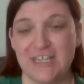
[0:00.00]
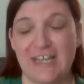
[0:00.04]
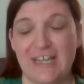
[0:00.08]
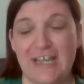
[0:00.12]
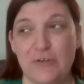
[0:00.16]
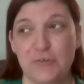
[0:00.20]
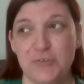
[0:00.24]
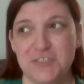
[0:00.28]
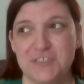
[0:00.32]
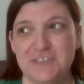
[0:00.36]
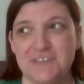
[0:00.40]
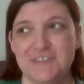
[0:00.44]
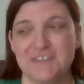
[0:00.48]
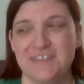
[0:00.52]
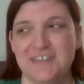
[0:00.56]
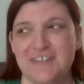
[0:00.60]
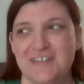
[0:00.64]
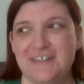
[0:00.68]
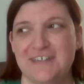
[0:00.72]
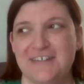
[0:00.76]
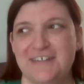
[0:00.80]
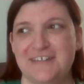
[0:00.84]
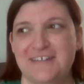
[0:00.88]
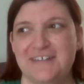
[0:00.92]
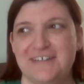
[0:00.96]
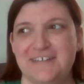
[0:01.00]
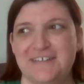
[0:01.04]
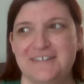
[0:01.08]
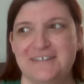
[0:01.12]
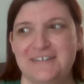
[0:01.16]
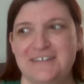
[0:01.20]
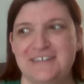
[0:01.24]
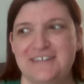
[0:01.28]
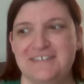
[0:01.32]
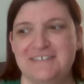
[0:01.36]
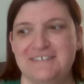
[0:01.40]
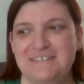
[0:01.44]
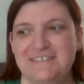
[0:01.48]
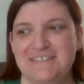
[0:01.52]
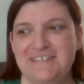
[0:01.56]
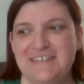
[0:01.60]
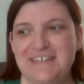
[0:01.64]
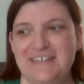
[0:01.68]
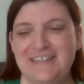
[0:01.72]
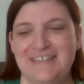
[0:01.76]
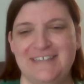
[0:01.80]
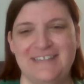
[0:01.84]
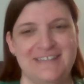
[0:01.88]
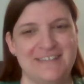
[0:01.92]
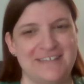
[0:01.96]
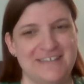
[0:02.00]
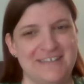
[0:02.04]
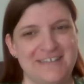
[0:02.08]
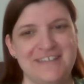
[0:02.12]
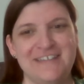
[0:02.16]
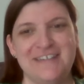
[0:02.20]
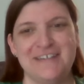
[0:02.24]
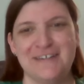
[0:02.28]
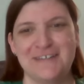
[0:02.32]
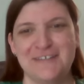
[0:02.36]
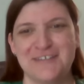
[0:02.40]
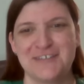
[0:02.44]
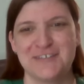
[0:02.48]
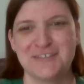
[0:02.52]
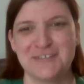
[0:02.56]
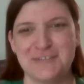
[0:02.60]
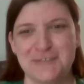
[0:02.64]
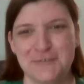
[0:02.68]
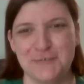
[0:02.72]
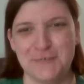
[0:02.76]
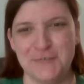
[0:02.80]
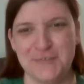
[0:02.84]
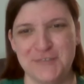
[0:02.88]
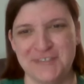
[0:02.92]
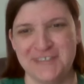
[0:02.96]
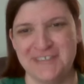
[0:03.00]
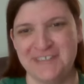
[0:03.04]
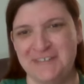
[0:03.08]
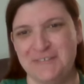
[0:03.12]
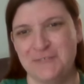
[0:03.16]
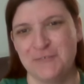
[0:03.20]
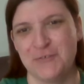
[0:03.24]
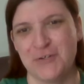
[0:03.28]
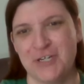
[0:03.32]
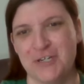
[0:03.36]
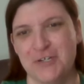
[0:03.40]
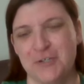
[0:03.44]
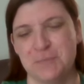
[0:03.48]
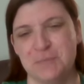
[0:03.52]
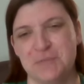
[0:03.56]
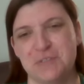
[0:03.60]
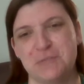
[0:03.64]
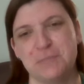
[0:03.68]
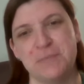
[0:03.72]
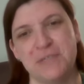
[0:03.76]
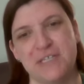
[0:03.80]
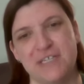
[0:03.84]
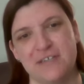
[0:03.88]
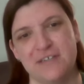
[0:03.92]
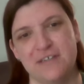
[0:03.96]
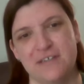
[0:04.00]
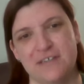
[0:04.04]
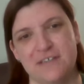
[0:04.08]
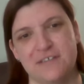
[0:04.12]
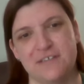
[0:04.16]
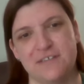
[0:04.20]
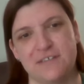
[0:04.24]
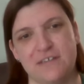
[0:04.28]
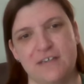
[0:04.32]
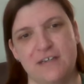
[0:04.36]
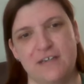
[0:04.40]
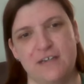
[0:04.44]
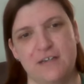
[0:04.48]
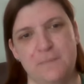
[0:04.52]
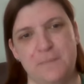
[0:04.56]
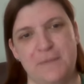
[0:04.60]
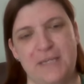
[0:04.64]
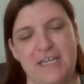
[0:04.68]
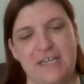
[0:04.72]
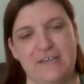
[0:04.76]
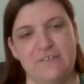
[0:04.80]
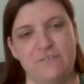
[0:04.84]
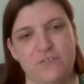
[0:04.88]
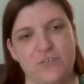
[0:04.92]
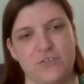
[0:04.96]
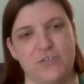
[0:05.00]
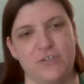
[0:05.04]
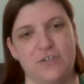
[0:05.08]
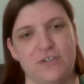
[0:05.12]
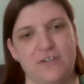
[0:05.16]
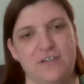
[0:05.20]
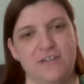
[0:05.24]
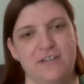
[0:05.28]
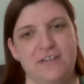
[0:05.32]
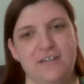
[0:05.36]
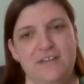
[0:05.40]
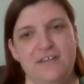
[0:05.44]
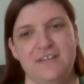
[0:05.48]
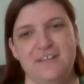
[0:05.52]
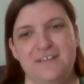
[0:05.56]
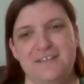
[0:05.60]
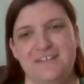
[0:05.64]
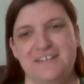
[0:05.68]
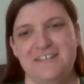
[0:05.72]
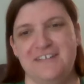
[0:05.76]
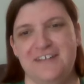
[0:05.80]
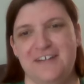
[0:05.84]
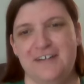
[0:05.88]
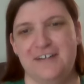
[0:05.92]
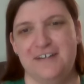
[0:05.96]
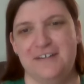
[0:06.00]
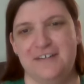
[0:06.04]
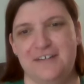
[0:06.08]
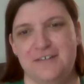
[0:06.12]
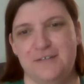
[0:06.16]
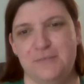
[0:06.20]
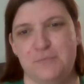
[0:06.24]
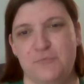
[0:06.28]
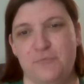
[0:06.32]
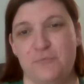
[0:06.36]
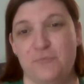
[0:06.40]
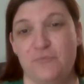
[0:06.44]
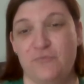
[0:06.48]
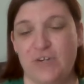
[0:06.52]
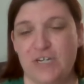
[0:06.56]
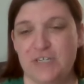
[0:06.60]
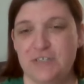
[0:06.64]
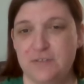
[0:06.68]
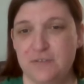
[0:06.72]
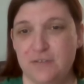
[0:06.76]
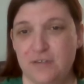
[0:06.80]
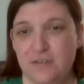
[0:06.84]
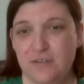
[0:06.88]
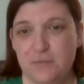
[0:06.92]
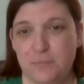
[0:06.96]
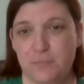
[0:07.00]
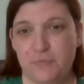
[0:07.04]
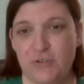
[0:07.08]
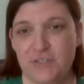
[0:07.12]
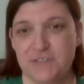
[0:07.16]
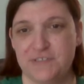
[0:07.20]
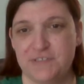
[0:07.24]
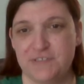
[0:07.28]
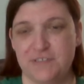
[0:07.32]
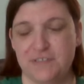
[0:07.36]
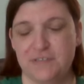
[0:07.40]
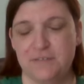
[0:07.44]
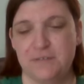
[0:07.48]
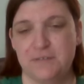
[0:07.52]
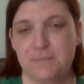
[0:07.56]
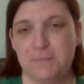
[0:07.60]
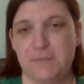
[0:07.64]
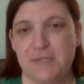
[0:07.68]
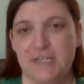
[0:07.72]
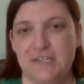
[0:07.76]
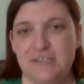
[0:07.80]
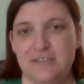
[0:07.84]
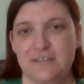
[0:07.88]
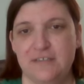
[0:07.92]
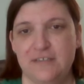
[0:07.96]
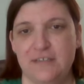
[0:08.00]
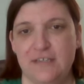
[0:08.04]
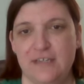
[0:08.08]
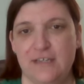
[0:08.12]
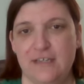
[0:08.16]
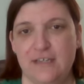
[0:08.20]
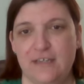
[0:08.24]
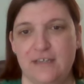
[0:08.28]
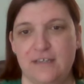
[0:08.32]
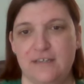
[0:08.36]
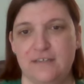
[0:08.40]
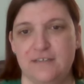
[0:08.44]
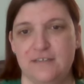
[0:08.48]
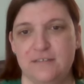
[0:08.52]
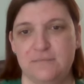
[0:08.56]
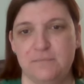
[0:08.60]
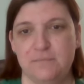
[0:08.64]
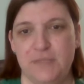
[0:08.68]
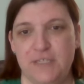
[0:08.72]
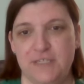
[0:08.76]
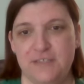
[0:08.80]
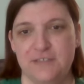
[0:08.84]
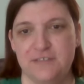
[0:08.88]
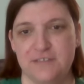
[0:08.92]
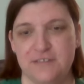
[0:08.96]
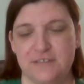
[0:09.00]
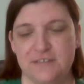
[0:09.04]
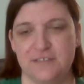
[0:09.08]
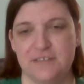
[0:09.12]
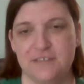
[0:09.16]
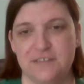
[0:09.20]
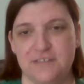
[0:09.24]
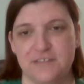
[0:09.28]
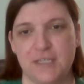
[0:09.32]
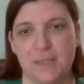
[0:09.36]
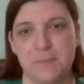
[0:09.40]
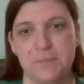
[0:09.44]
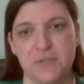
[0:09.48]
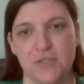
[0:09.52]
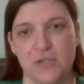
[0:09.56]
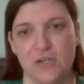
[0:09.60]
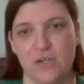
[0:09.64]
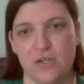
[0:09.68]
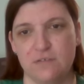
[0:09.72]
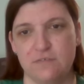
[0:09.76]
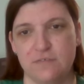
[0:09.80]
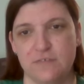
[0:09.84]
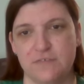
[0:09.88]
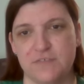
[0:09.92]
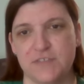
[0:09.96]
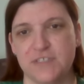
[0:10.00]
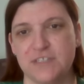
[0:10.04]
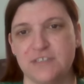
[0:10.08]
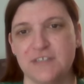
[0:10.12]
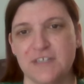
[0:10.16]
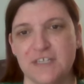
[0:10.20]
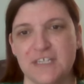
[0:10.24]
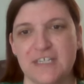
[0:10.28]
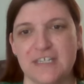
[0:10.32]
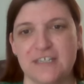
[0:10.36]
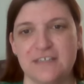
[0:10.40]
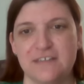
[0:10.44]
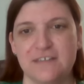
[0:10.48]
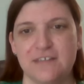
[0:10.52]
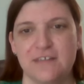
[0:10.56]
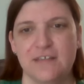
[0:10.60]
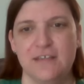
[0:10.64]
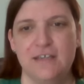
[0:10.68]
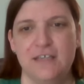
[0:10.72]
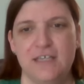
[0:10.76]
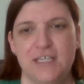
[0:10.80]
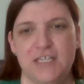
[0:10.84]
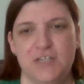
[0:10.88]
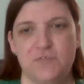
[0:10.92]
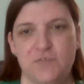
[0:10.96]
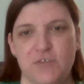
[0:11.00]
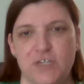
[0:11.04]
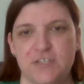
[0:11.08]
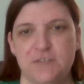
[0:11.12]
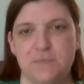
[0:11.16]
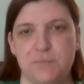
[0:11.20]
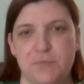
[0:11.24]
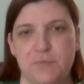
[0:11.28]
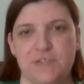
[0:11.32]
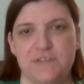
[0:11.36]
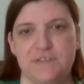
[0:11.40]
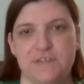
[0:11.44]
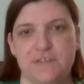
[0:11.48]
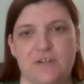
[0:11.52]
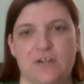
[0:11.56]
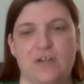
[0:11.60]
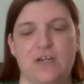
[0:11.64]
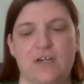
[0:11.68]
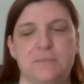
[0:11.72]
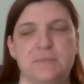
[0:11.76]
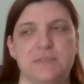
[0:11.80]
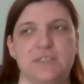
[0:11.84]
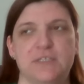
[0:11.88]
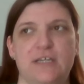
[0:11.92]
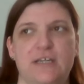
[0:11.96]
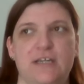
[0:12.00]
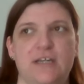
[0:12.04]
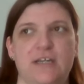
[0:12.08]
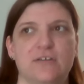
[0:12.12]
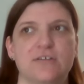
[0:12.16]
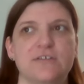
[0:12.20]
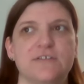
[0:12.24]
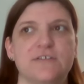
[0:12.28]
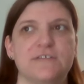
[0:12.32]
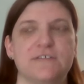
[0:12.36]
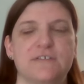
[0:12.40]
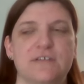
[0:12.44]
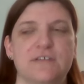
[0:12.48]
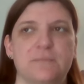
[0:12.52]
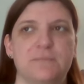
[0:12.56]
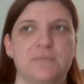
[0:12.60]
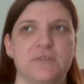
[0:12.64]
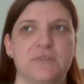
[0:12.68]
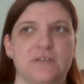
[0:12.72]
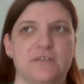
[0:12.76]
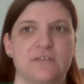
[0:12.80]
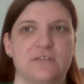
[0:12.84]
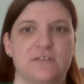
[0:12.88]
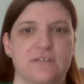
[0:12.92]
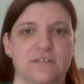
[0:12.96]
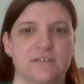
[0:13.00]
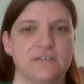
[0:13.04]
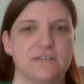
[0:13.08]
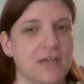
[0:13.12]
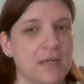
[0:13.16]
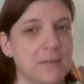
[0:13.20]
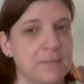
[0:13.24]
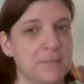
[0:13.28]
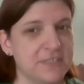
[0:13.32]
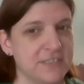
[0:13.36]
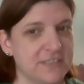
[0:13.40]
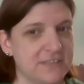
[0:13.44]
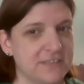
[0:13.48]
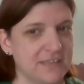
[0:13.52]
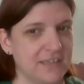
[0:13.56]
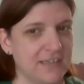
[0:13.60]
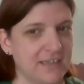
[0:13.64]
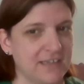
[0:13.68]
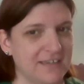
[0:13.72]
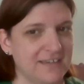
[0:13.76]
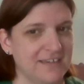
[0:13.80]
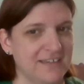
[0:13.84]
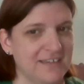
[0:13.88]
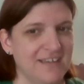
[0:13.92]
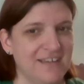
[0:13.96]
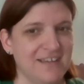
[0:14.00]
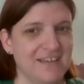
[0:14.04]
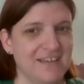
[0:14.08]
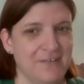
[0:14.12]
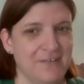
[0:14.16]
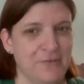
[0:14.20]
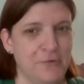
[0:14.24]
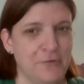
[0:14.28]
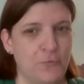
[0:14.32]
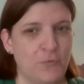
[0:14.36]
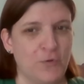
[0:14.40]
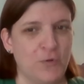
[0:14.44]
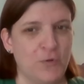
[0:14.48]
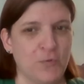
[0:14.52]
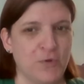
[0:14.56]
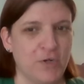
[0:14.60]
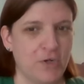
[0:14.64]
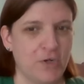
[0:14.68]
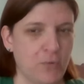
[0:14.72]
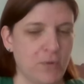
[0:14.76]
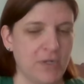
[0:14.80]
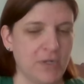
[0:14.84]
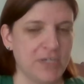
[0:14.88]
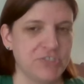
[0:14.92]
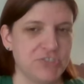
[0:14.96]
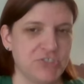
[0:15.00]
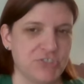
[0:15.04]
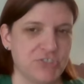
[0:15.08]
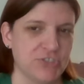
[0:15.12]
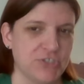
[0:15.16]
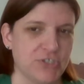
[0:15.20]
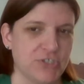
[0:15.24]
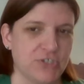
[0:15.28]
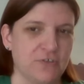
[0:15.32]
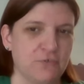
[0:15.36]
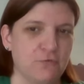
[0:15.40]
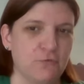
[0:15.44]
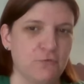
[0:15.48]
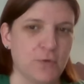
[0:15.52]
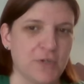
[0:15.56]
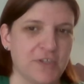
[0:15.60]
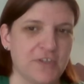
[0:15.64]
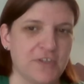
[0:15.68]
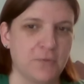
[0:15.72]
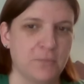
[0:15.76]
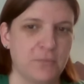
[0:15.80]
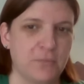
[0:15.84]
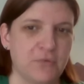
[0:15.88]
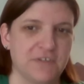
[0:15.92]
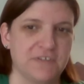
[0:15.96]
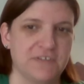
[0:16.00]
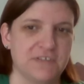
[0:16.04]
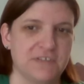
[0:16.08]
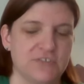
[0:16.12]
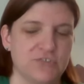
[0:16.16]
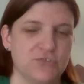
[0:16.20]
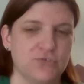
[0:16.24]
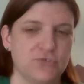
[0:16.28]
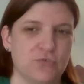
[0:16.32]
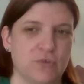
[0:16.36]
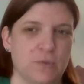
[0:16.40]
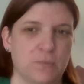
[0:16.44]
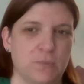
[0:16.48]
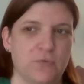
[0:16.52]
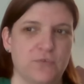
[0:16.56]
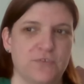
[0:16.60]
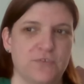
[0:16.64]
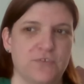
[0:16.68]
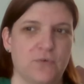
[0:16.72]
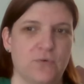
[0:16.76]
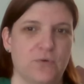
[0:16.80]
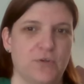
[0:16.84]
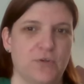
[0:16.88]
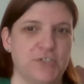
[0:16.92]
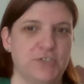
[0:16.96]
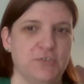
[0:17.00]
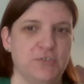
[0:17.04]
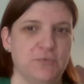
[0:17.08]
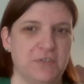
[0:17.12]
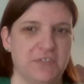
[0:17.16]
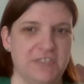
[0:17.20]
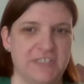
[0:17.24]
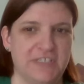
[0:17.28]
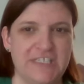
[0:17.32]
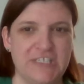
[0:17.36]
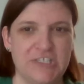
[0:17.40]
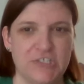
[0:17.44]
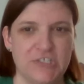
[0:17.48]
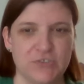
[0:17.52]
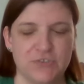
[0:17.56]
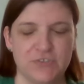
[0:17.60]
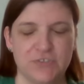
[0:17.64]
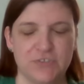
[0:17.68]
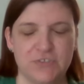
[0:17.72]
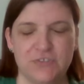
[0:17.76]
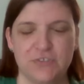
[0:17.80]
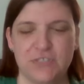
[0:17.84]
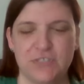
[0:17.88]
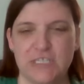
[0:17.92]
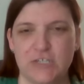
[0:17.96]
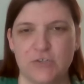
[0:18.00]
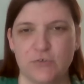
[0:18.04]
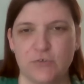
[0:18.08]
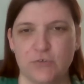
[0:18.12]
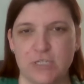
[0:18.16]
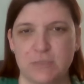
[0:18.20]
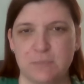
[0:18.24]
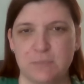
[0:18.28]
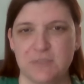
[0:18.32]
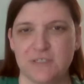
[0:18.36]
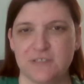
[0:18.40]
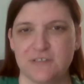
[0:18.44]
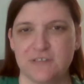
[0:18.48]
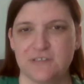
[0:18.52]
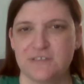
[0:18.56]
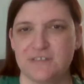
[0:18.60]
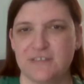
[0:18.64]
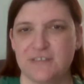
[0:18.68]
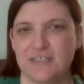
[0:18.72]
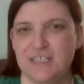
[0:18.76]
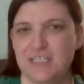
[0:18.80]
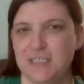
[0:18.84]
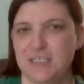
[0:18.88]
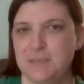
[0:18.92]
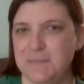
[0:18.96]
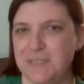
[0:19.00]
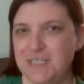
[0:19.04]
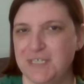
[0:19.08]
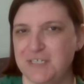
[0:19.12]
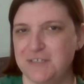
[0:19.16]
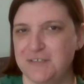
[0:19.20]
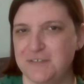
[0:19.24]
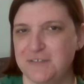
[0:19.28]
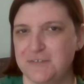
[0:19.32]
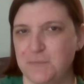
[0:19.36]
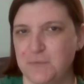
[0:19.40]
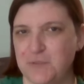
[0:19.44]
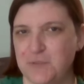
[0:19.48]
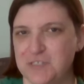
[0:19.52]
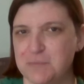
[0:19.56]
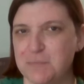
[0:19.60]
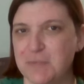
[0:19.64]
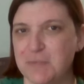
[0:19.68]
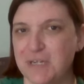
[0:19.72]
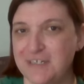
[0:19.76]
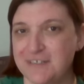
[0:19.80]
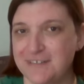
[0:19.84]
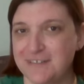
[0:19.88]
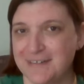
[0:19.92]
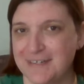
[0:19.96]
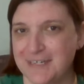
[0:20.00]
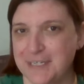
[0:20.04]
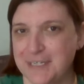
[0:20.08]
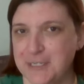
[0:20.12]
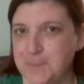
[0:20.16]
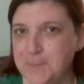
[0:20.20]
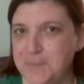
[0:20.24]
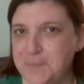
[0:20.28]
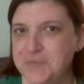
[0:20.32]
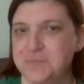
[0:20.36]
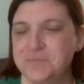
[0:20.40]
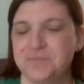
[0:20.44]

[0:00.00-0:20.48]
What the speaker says: out in the uncertainty realm because after President Biden had basically stepped off of the ticket and Vice President Kamala Harris stepped onto the top of the ticket, we weren't quite sure of whether President Trump was going to adhere to the agreements that he made with the Biden camp.